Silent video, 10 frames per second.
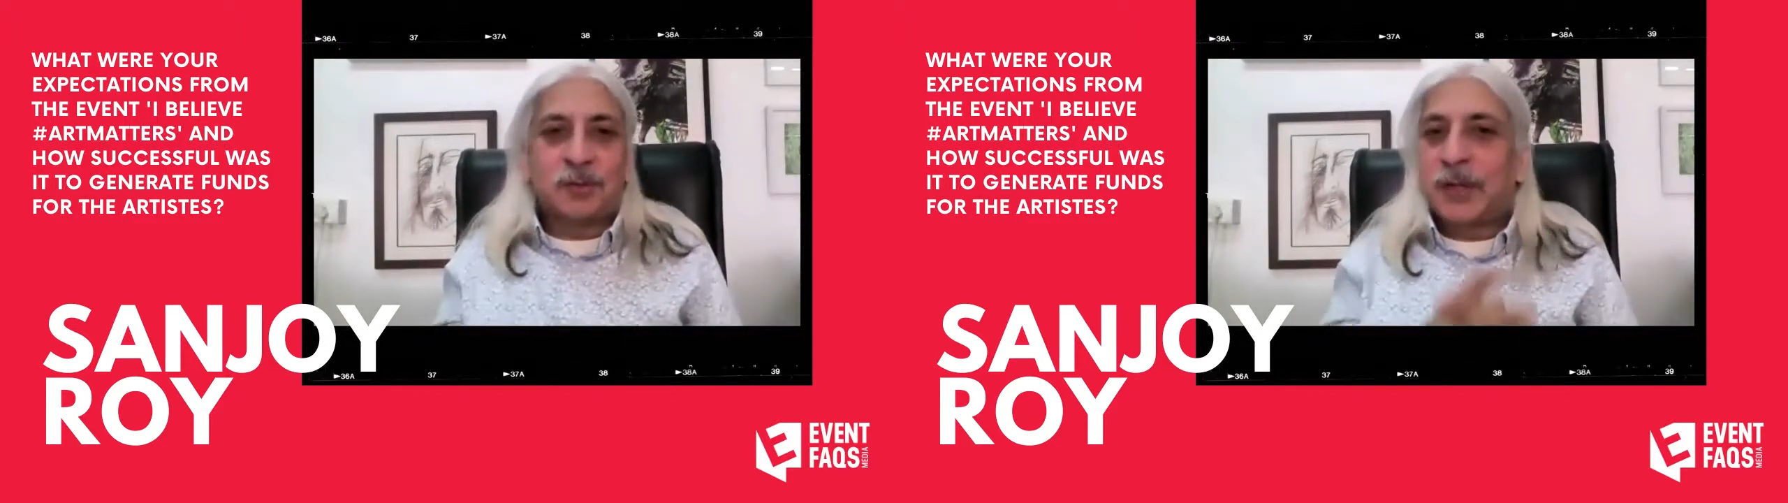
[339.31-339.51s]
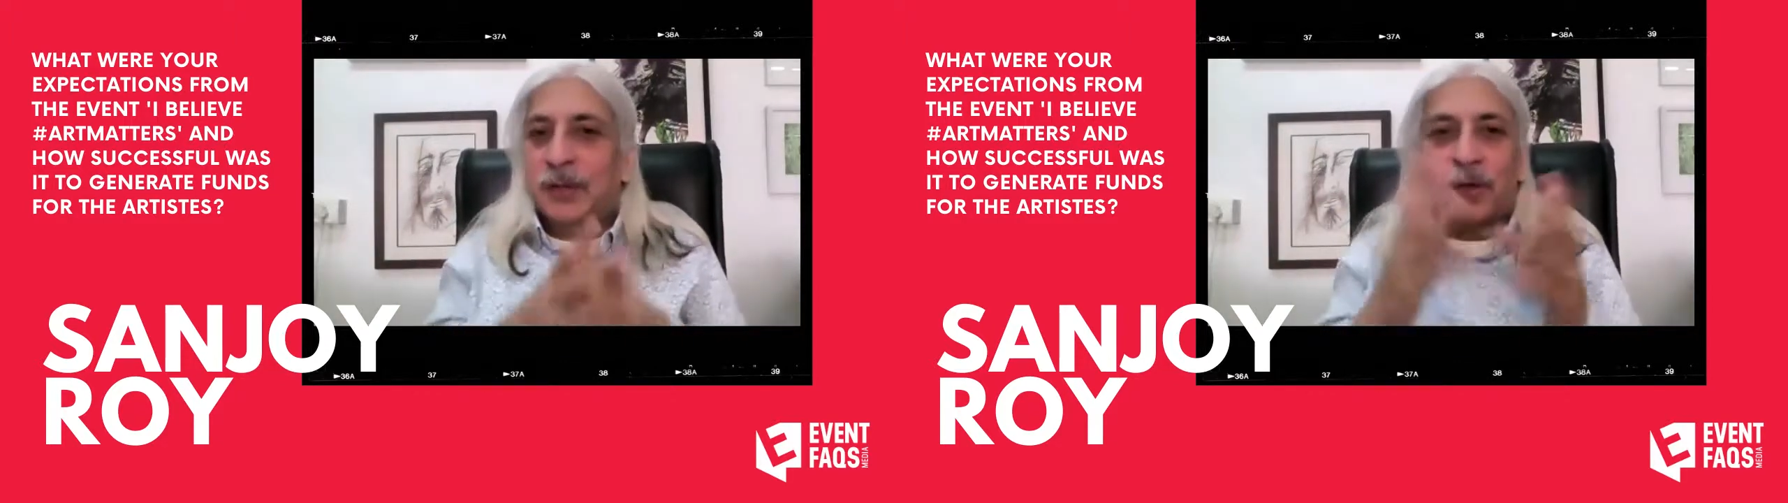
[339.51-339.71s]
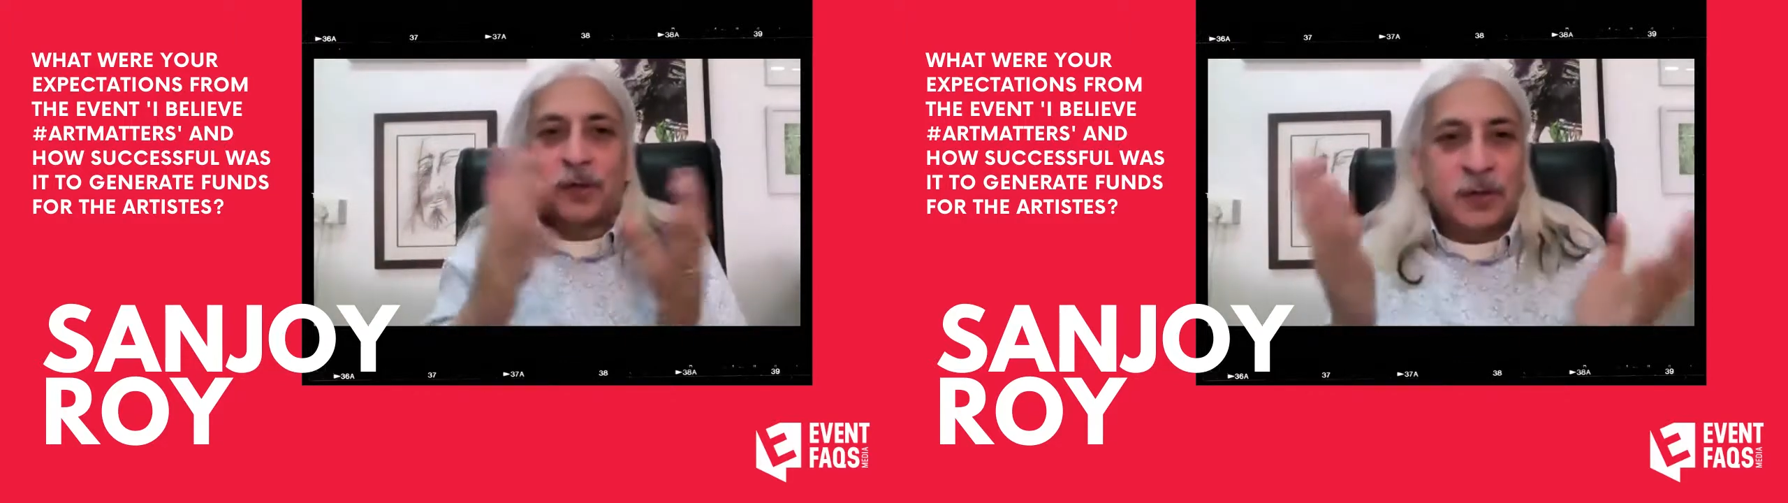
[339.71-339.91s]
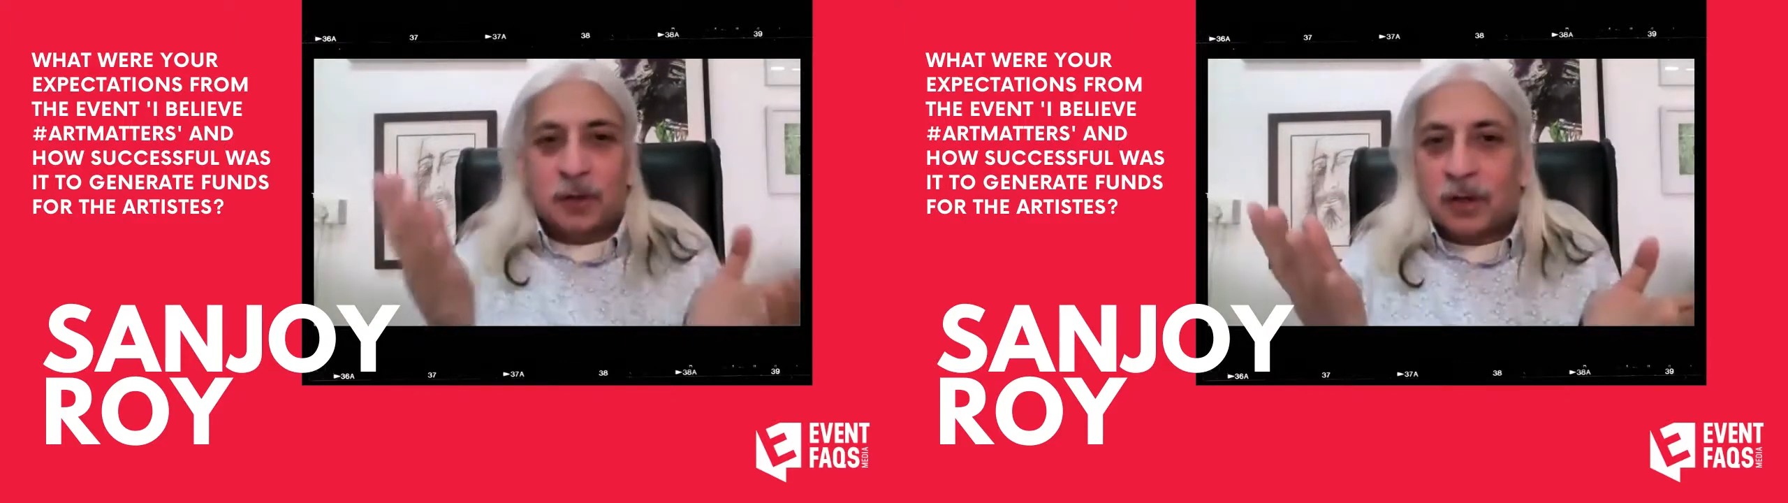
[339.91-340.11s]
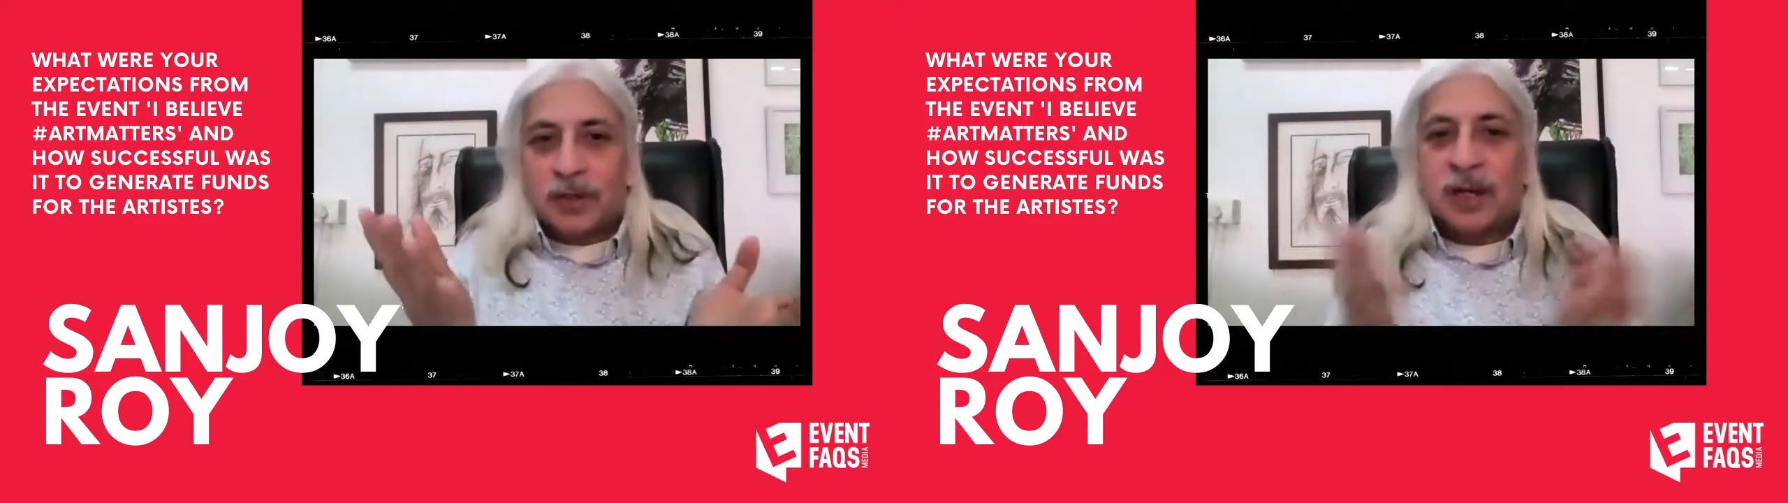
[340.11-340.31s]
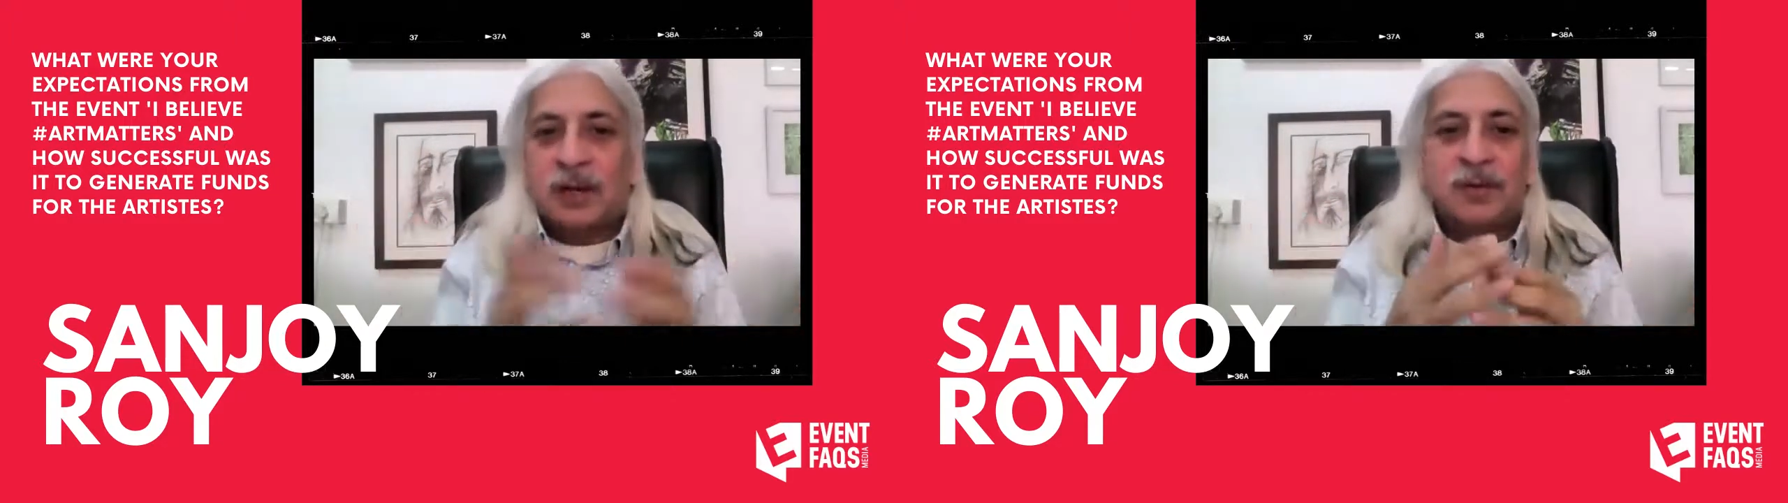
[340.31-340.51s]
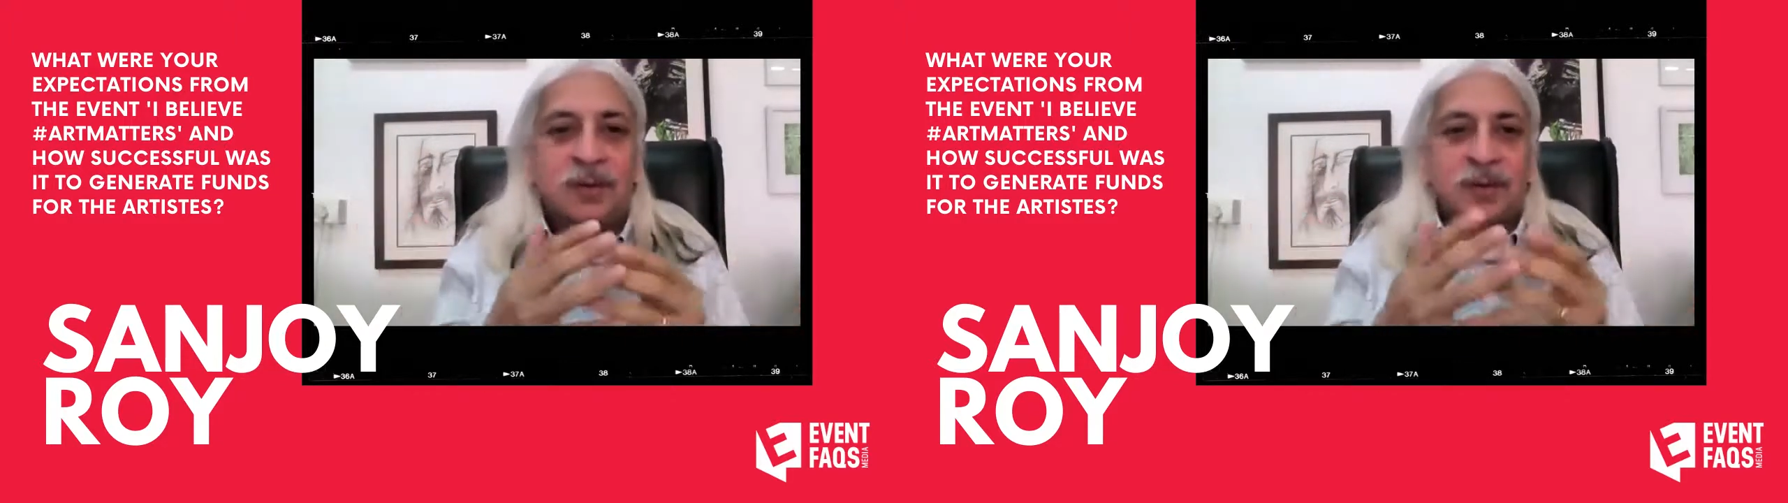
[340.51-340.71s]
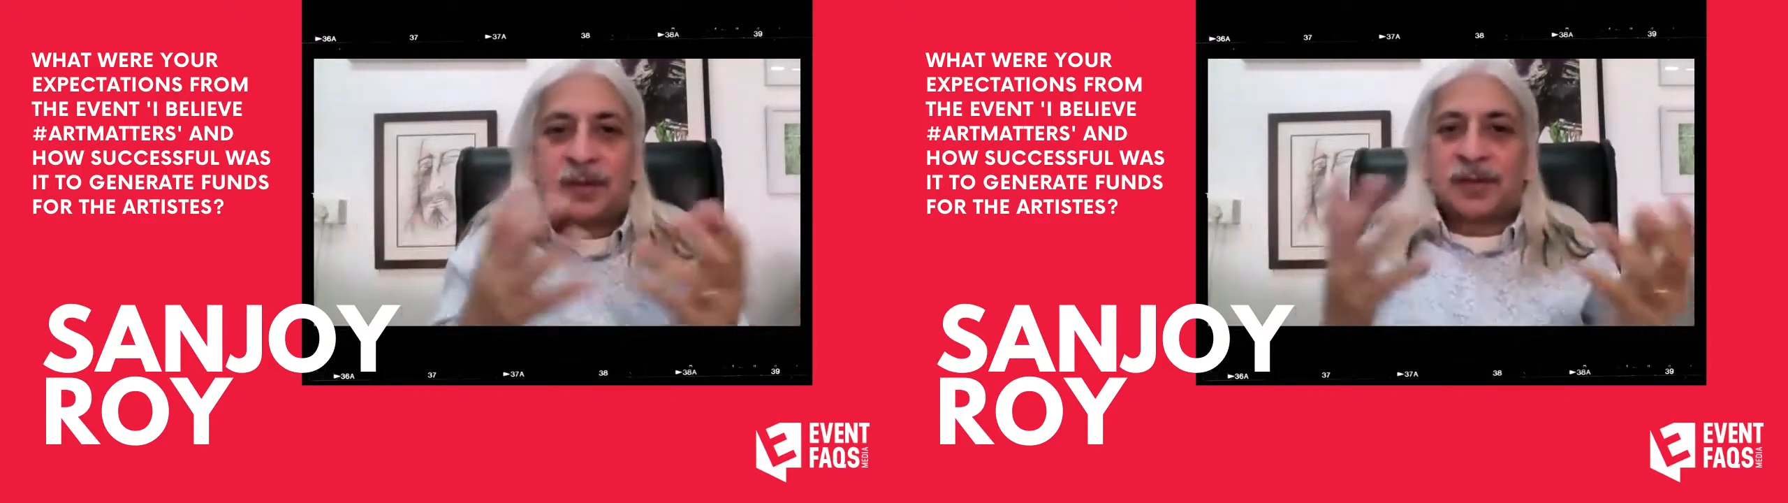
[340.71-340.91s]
Because the lockdown,